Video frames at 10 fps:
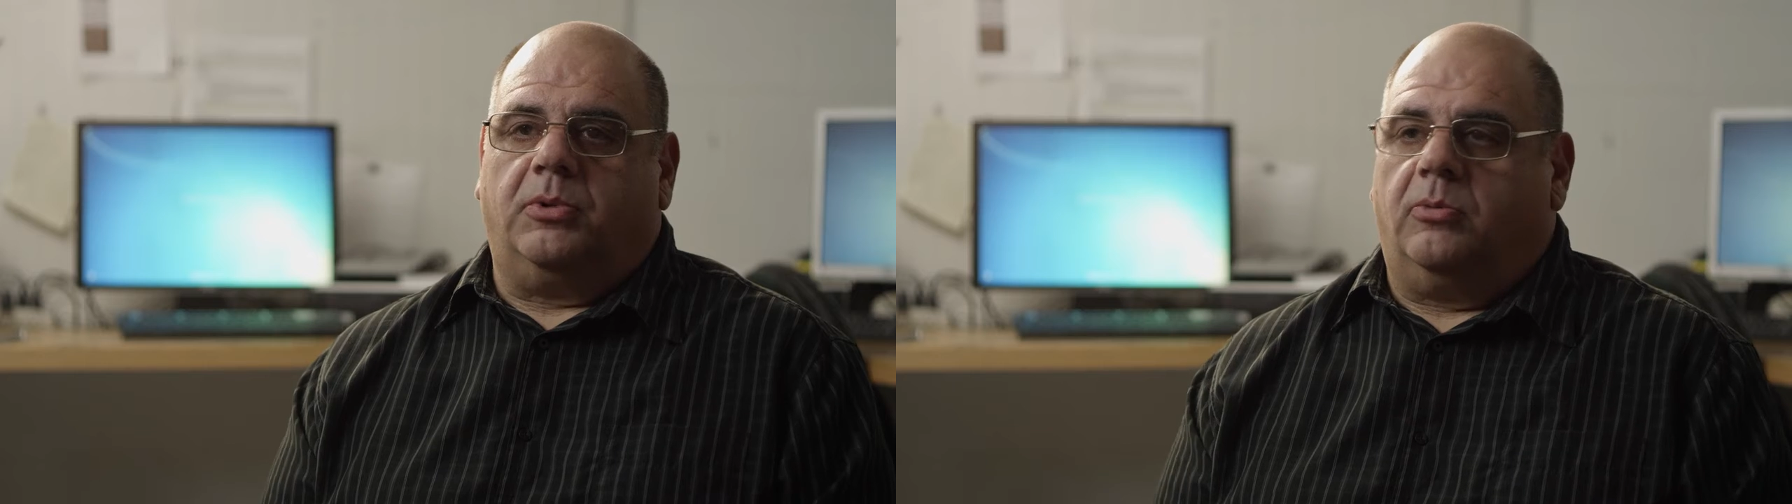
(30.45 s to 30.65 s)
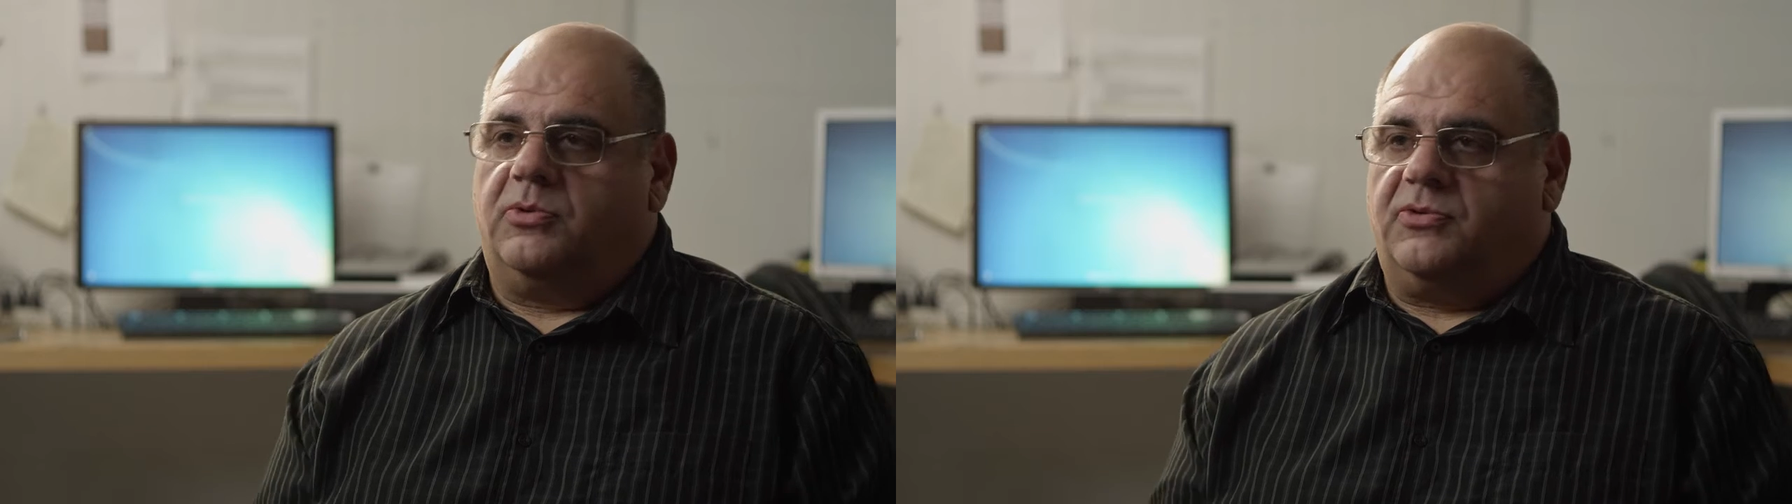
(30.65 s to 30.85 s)

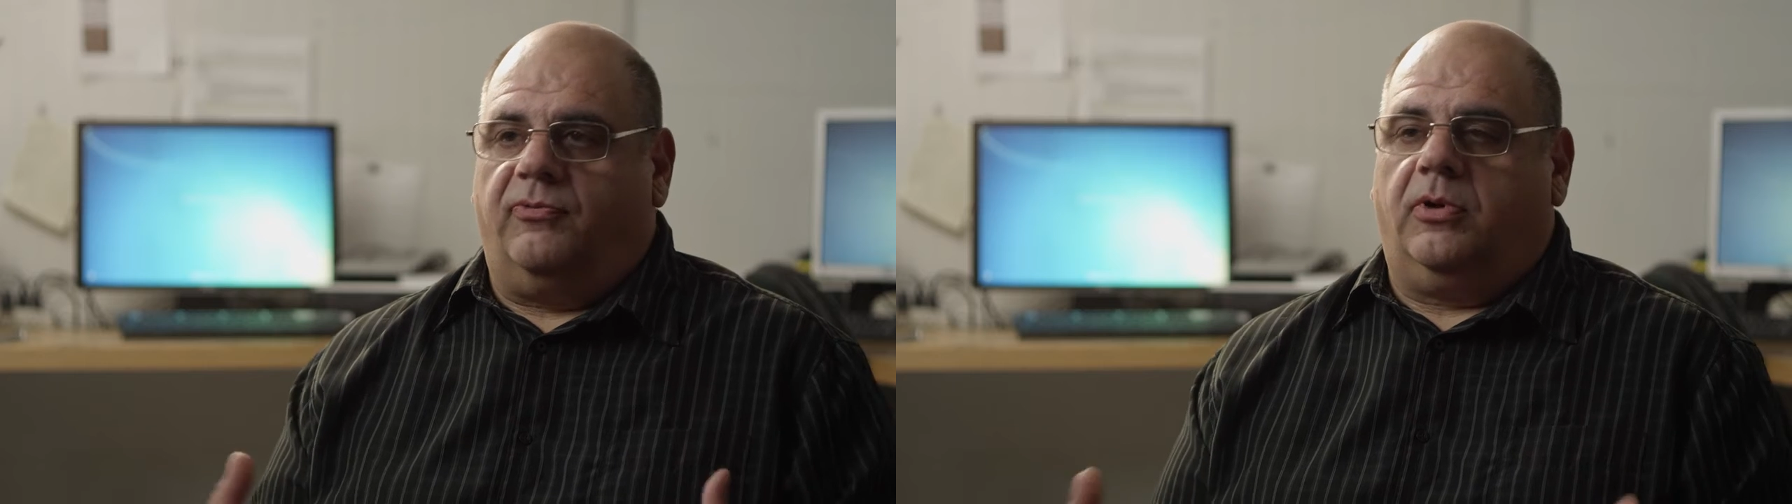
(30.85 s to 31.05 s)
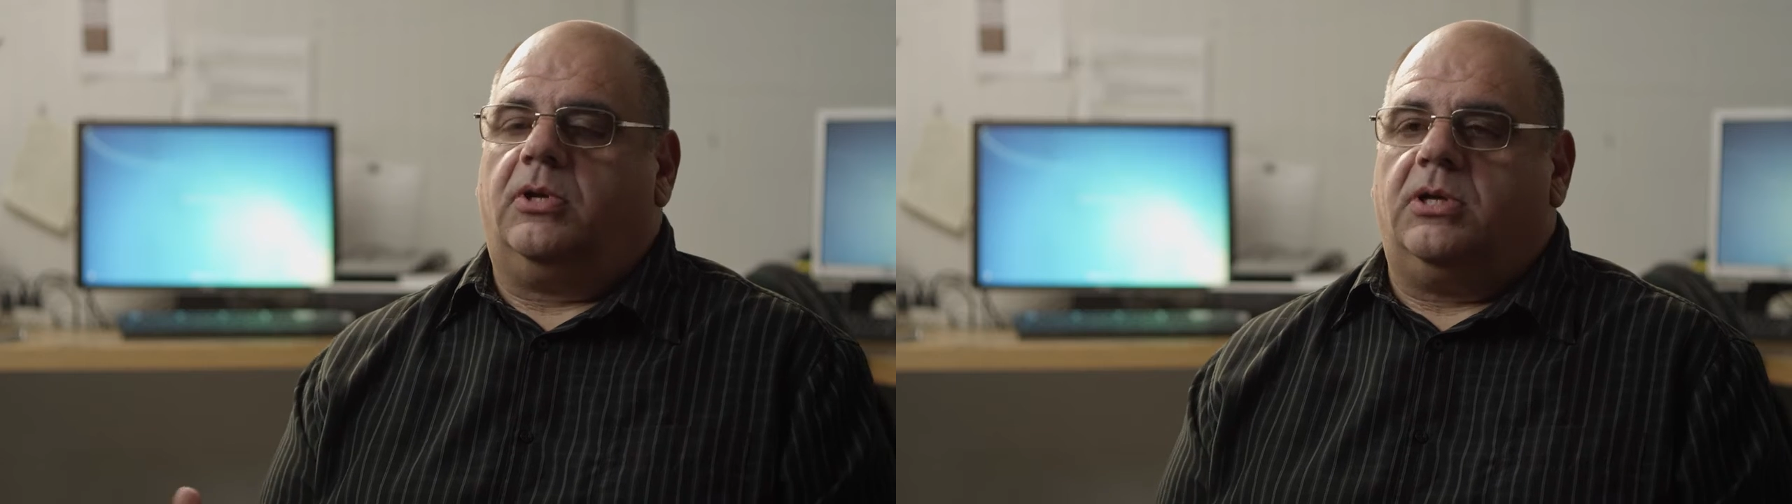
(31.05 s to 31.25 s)
and it was
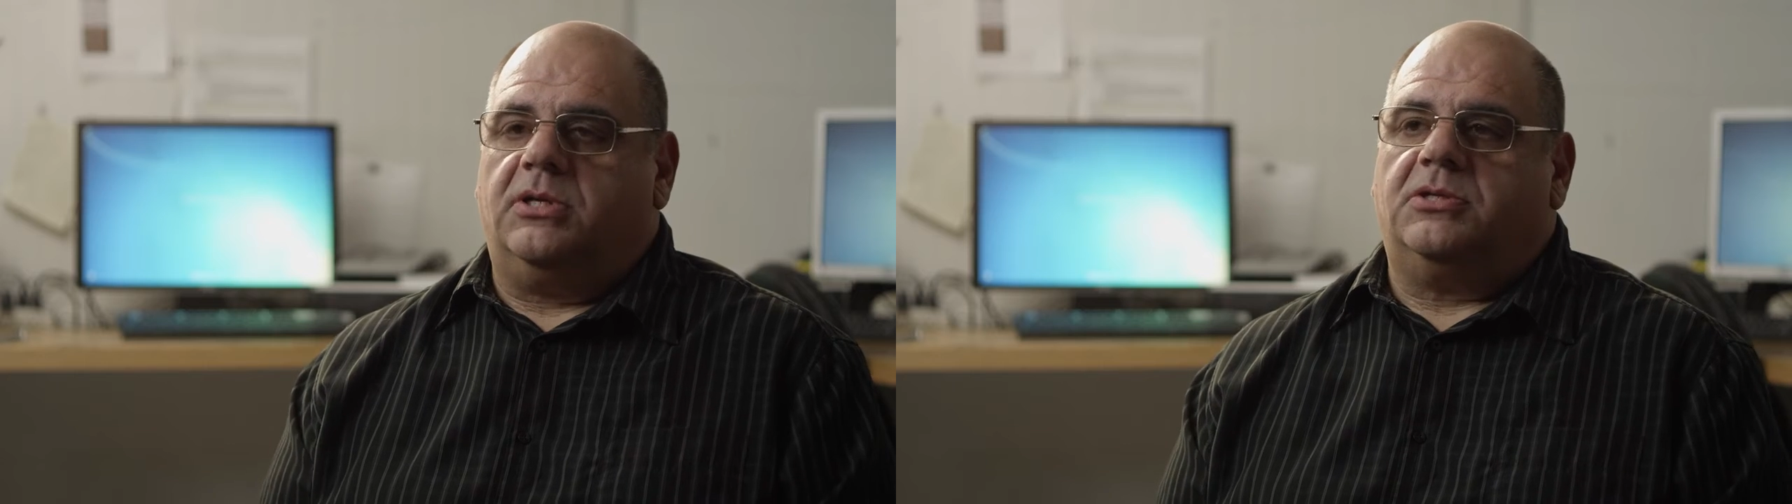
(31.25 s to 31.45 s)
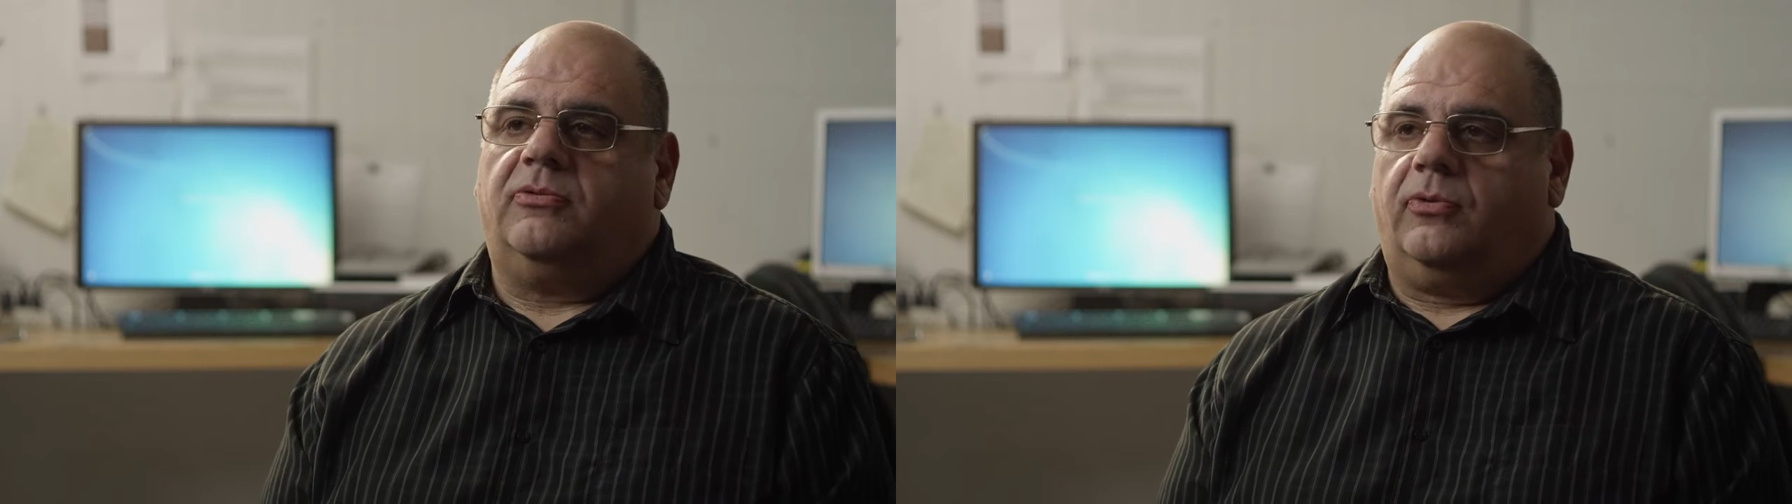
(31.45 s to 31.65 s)
very
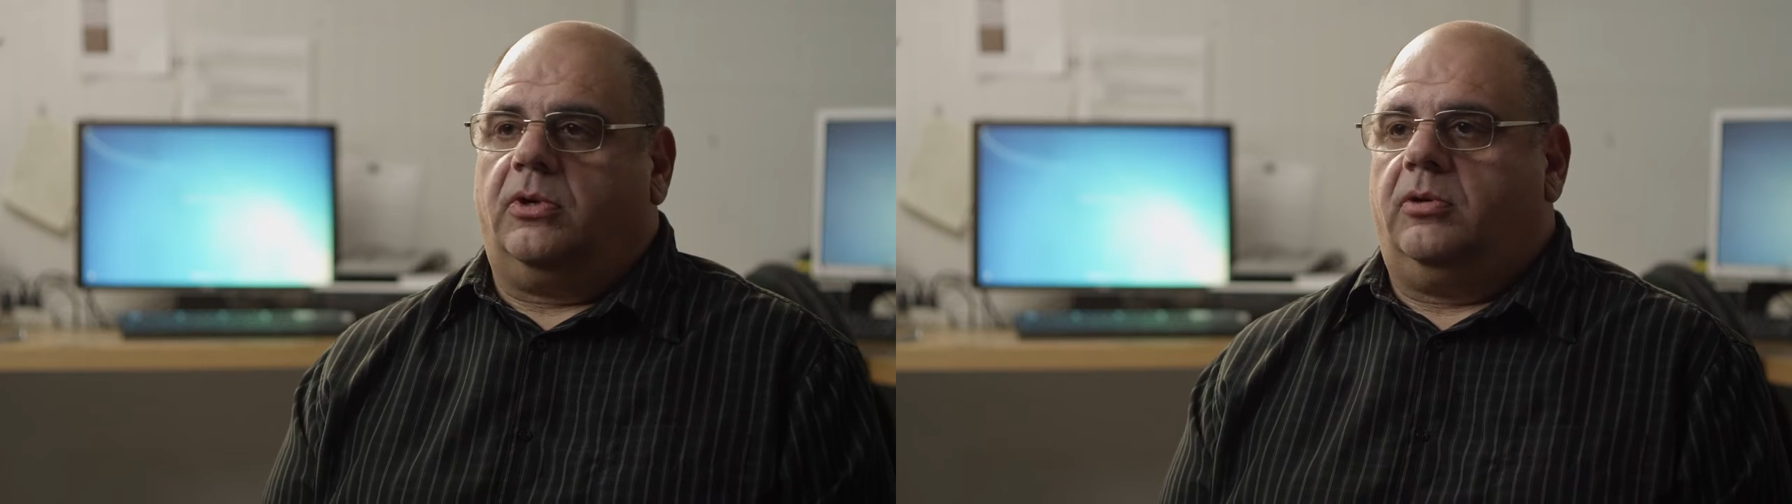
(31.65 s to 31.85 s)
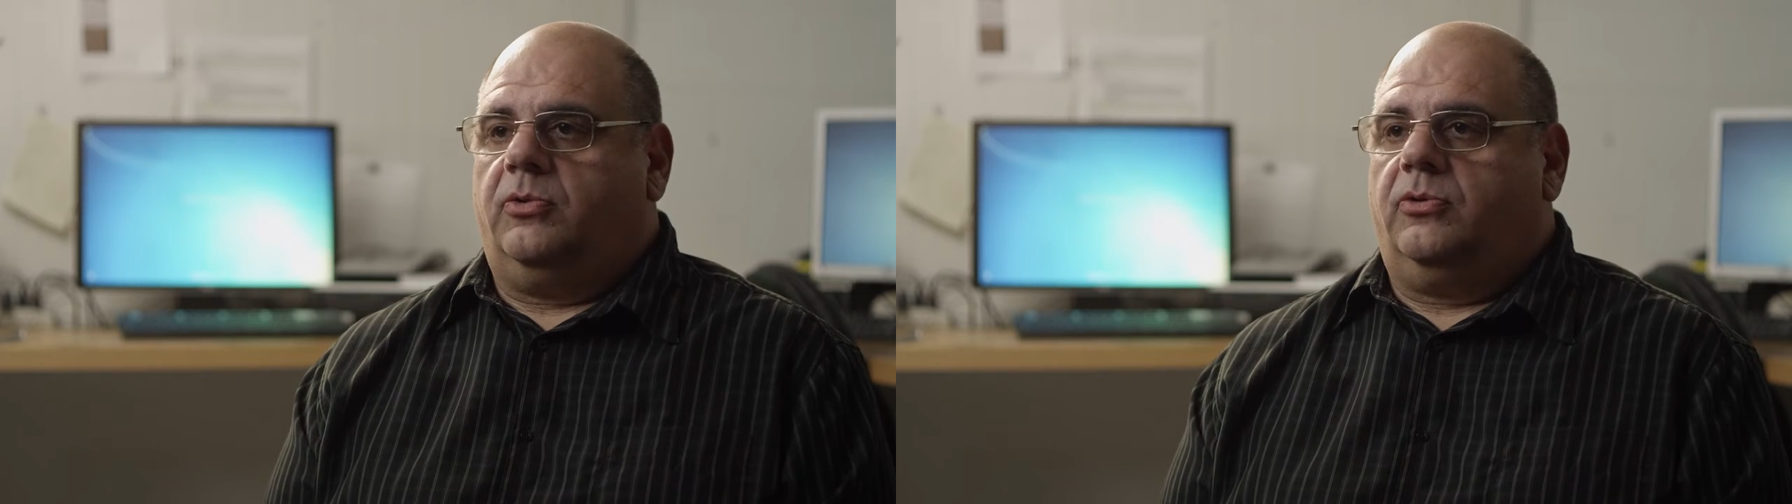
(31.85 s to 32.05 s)
easy
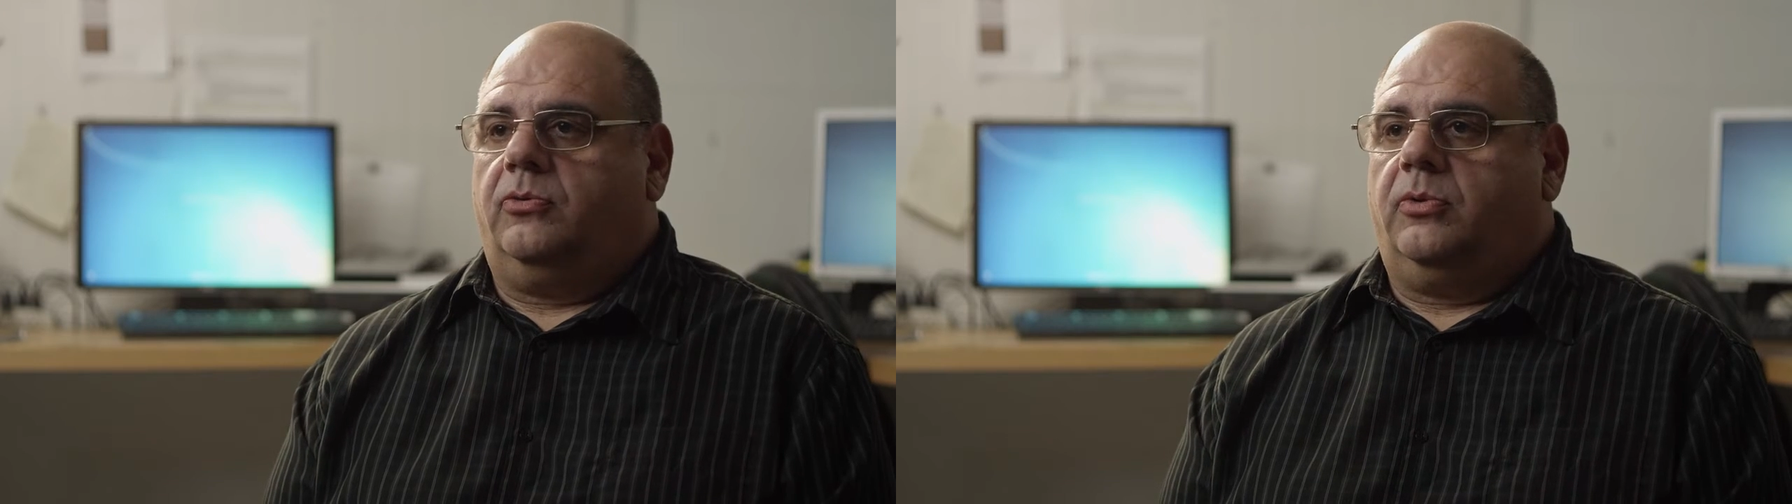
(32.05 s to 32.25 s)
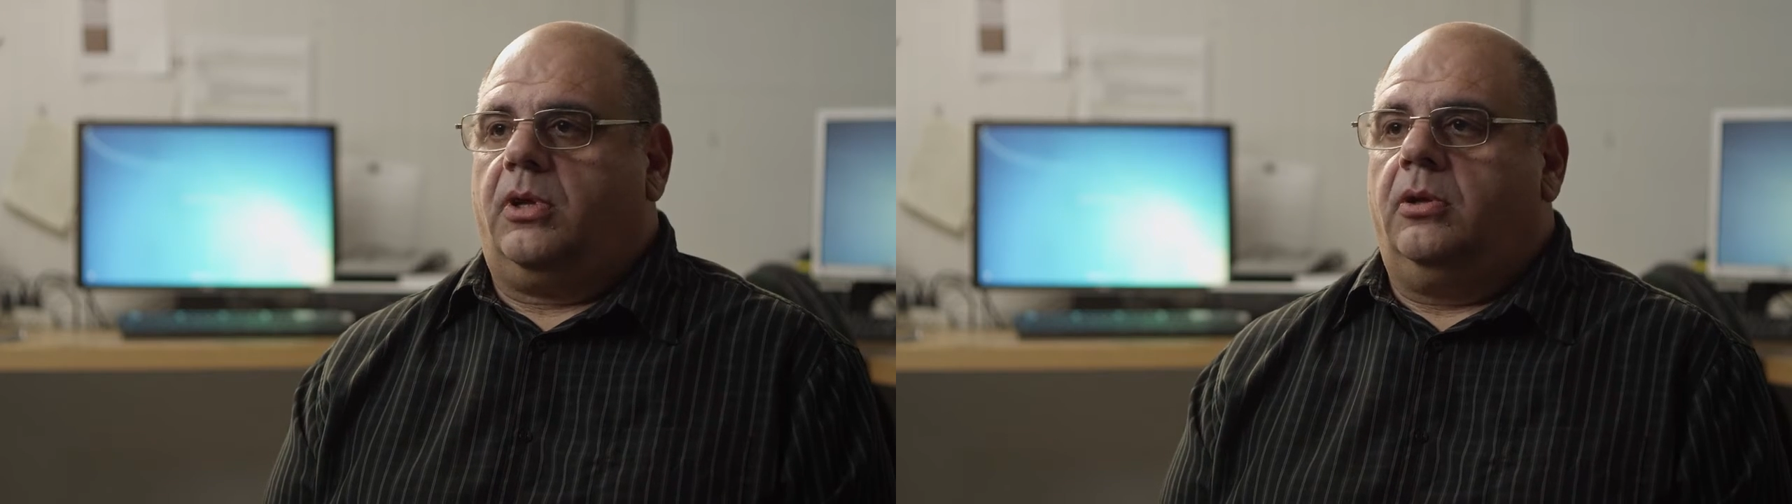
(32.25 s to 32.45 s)
for him to
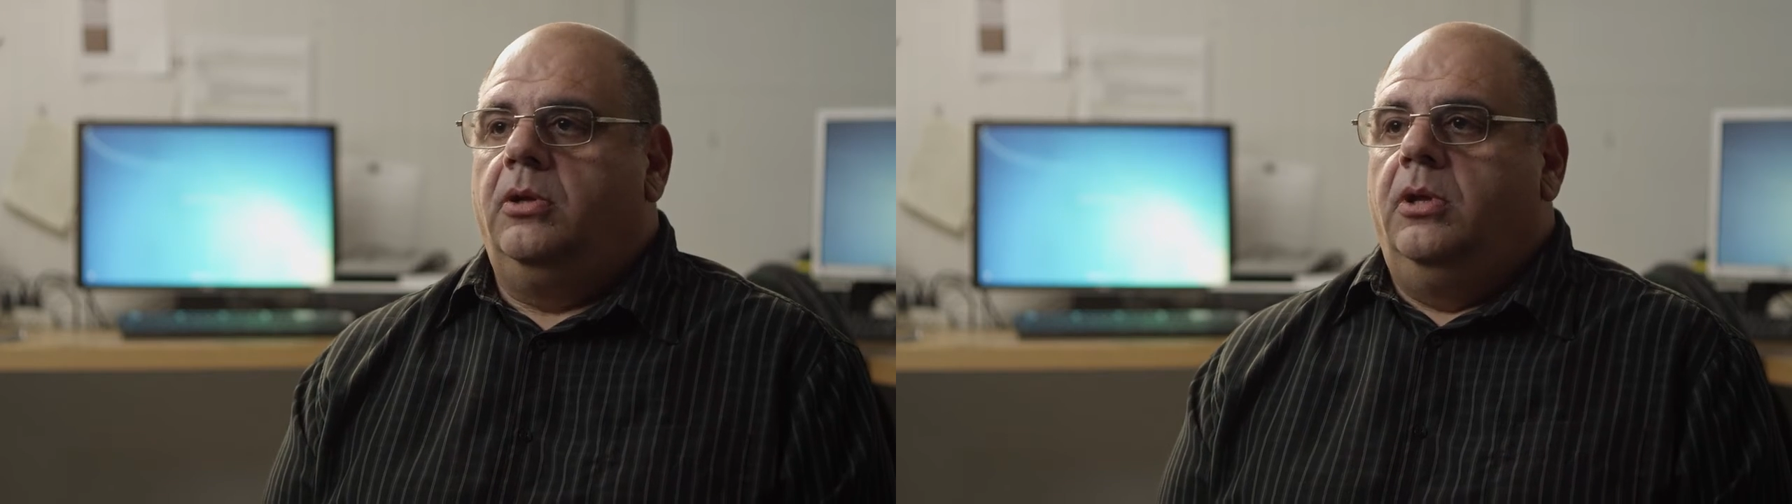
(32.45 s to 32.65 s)
do that.